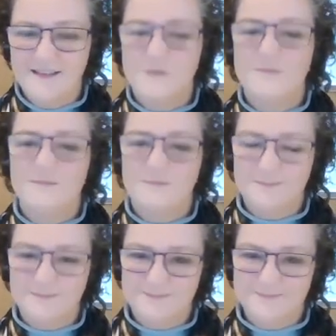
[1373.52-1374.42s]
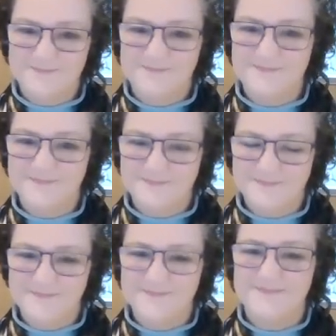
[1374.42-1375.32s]

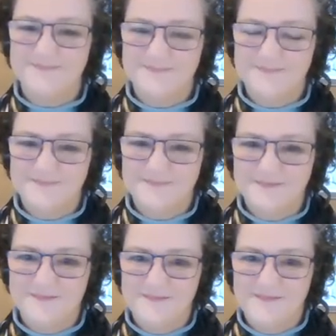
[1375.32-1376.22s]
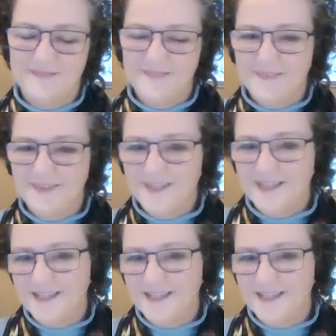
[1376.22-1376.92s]
(silent)